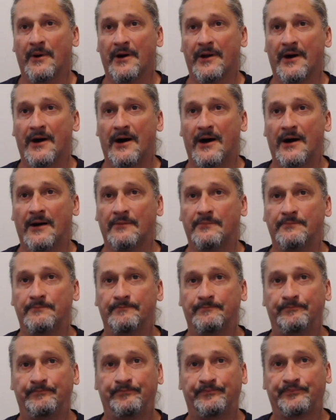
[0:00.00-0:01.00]
But uh,
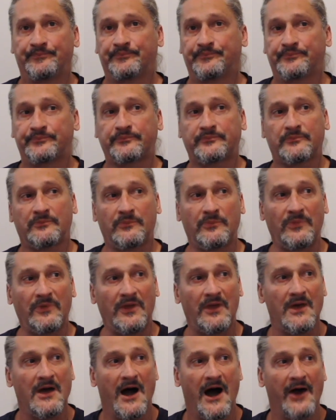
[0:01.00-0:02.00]

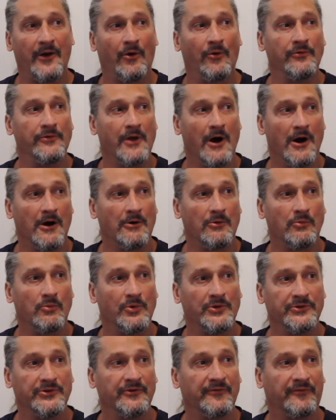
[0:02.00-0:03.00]
I don't know.
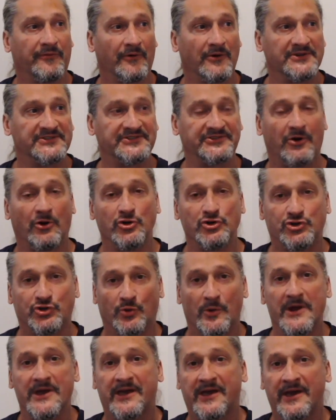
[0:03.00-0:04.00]
When you first start
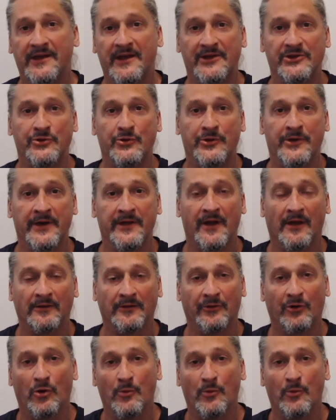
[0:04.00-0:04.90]
drinking and you get a